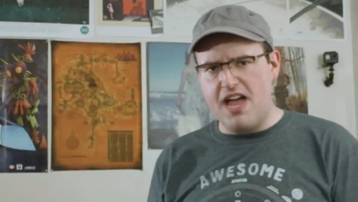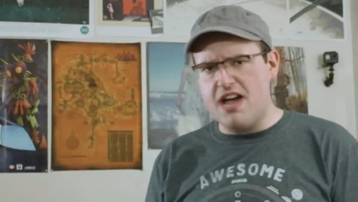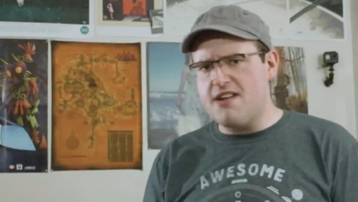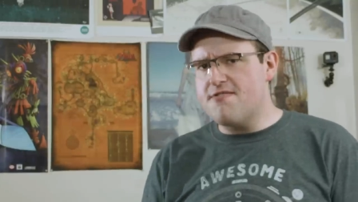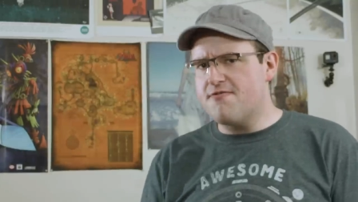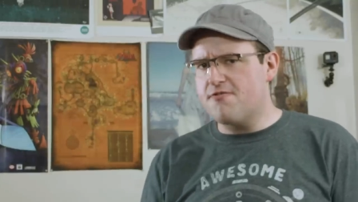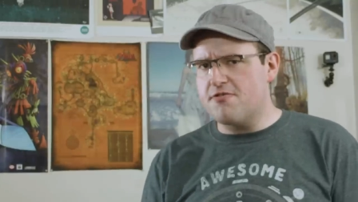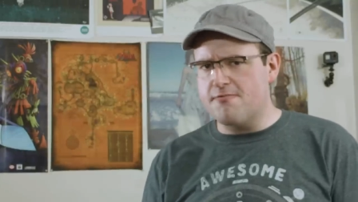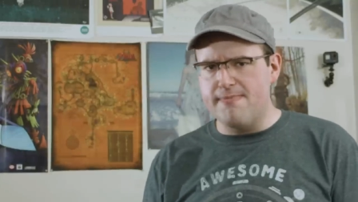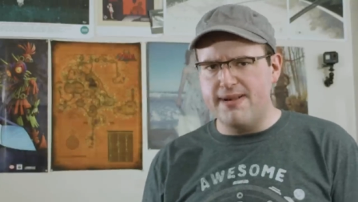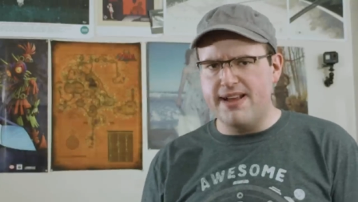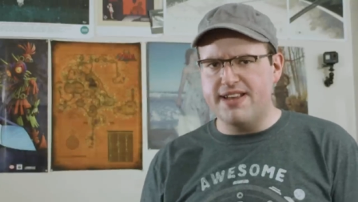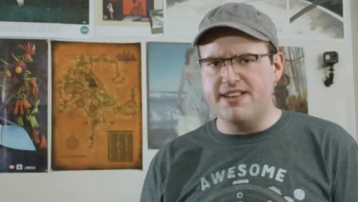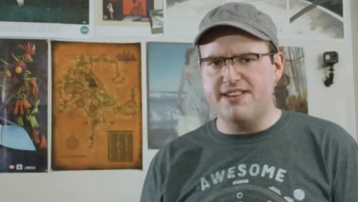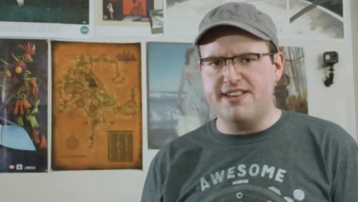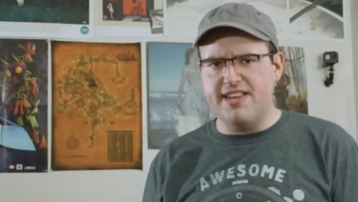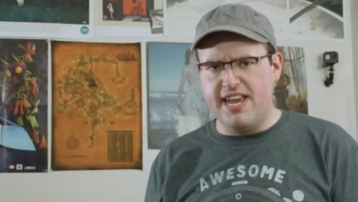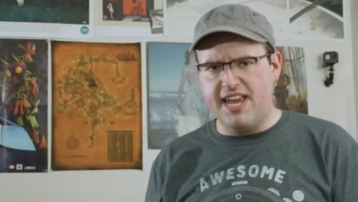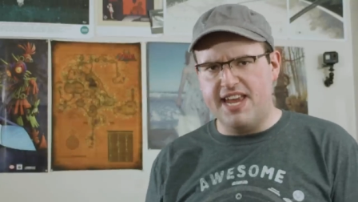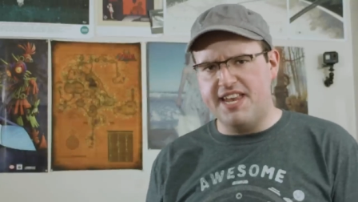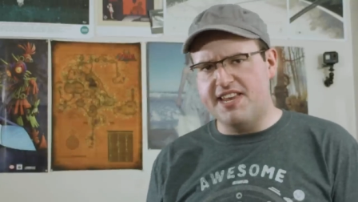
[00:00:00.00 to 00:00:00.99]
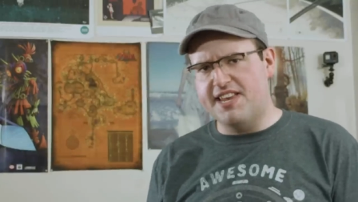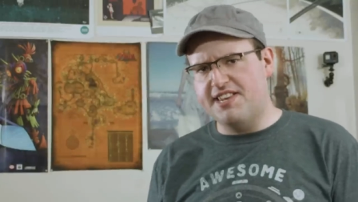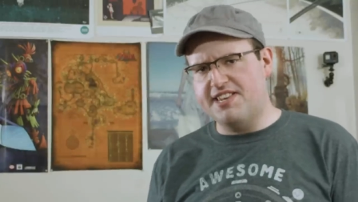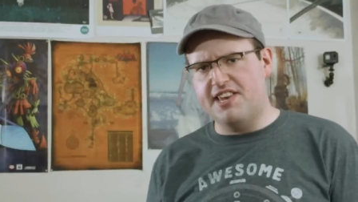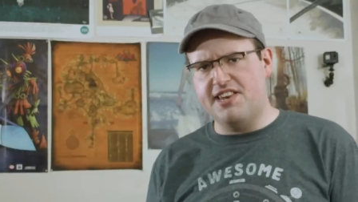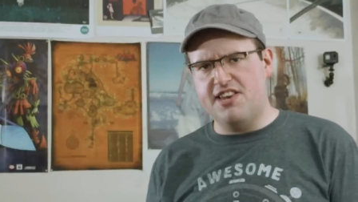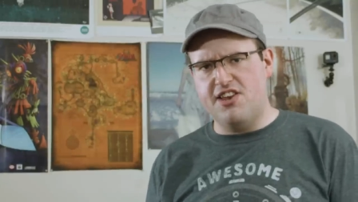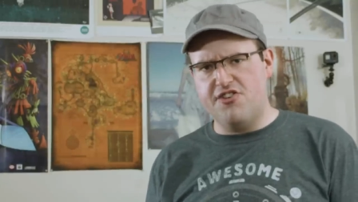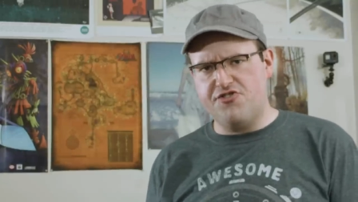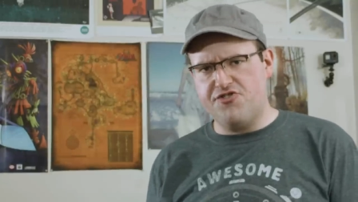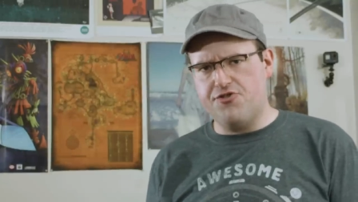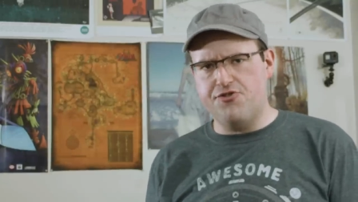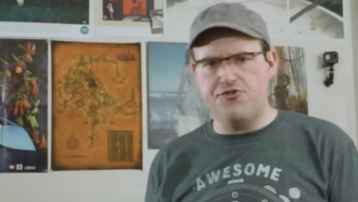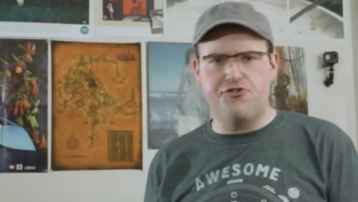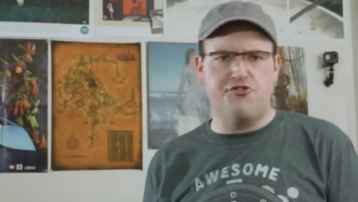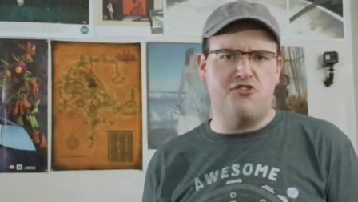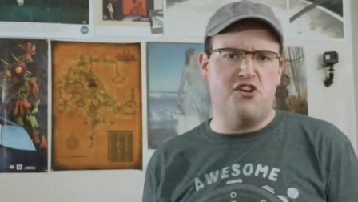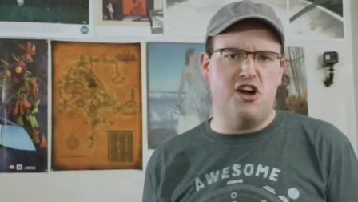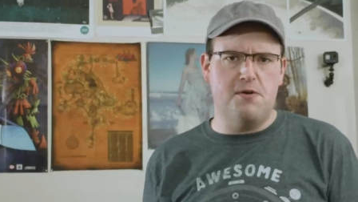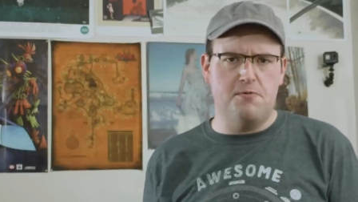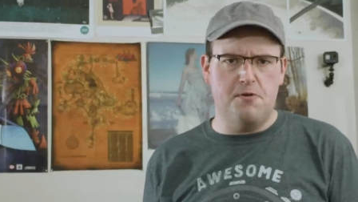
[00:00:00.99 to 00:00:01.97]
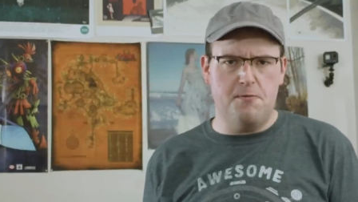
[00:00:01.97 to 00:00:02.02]
ever maintained its initial
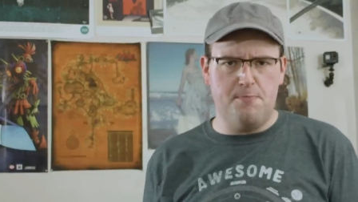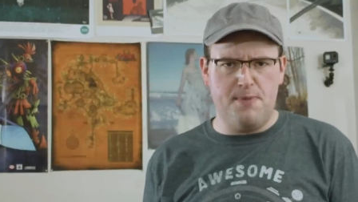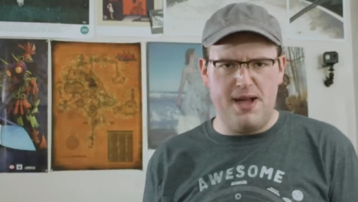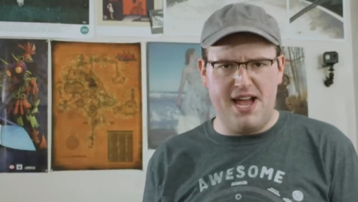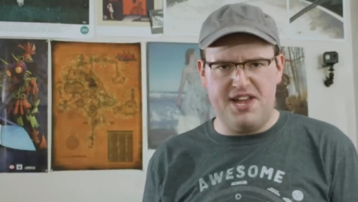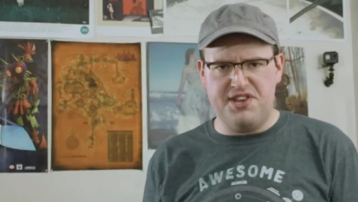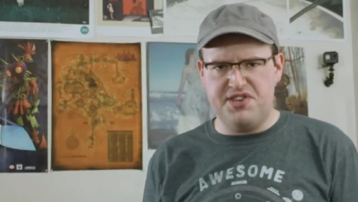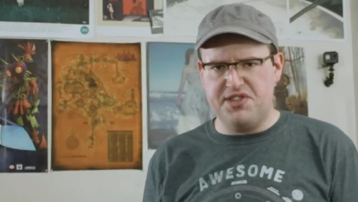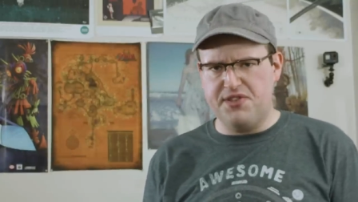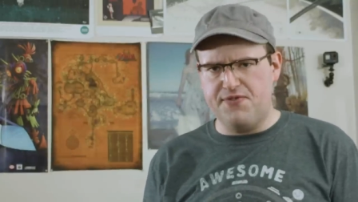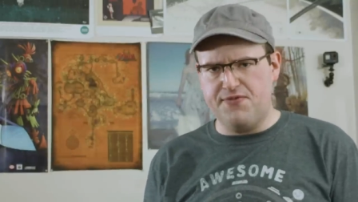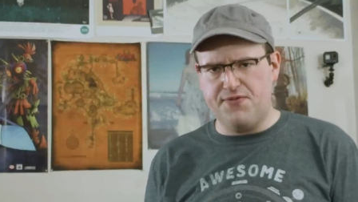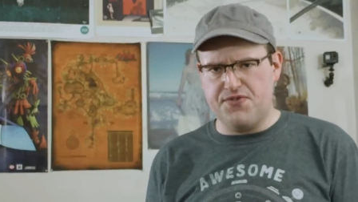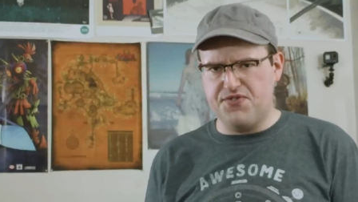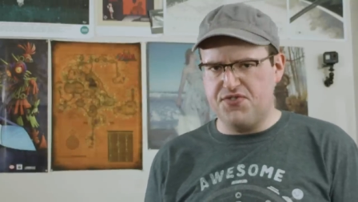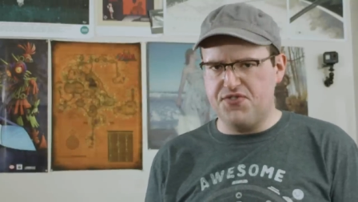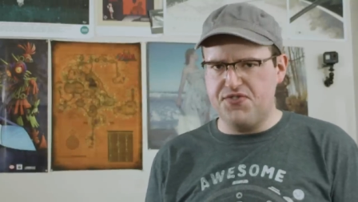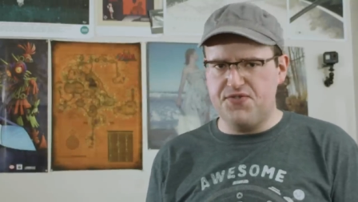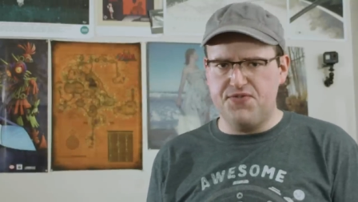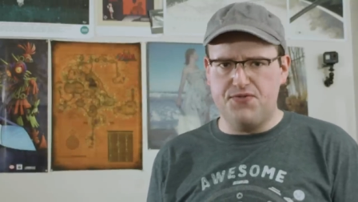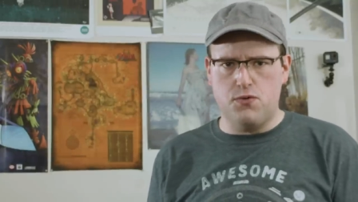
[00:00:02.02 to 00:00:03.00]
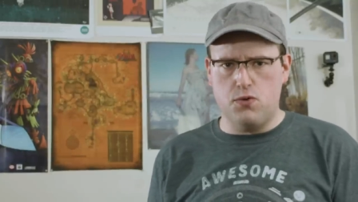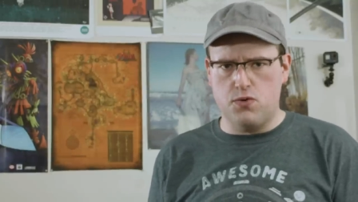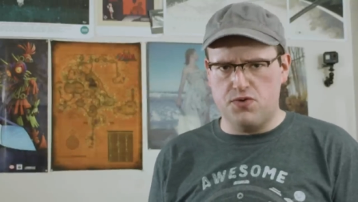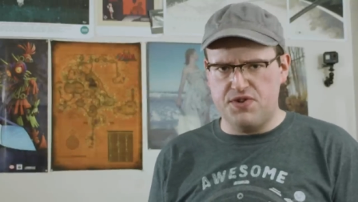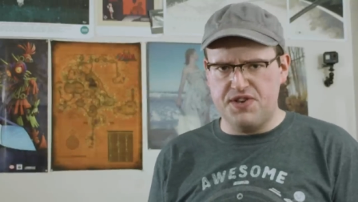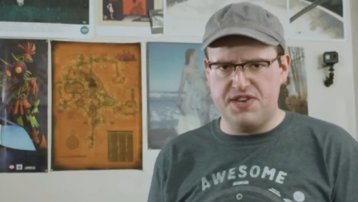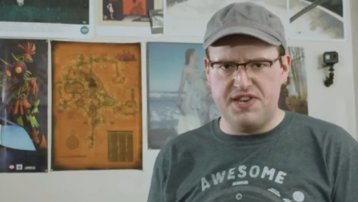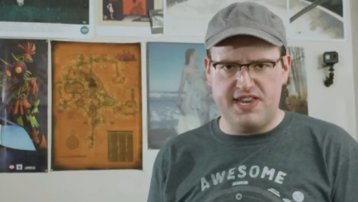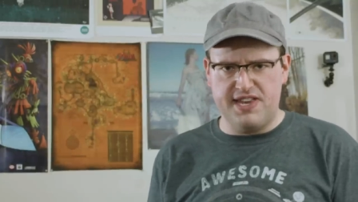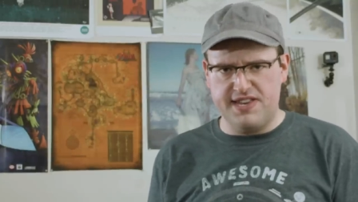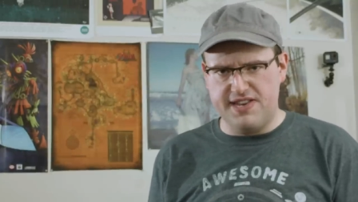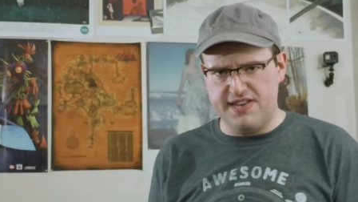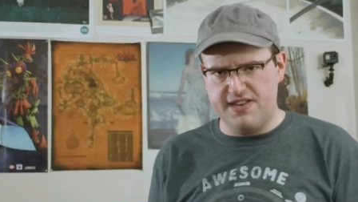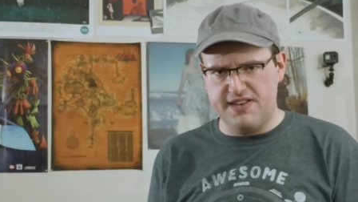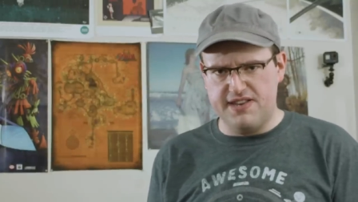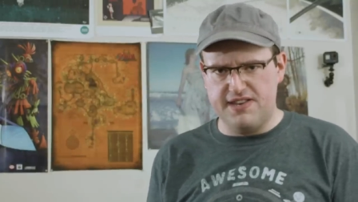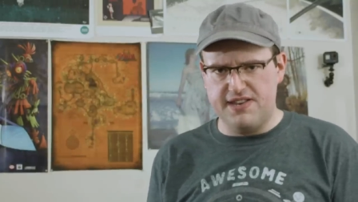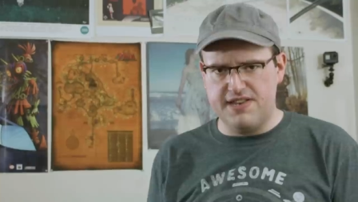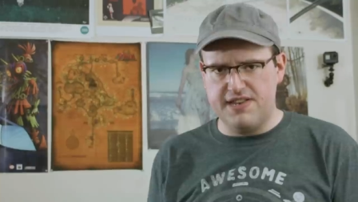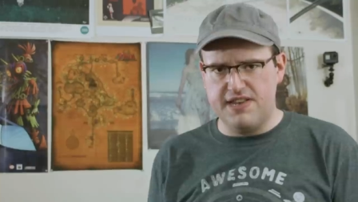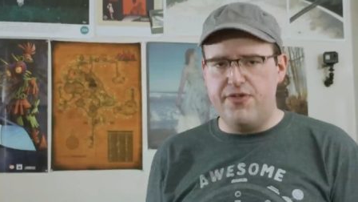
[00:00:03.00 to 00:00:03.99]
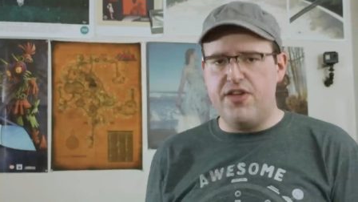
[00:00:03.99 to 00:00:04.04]
drama past the first four seasons.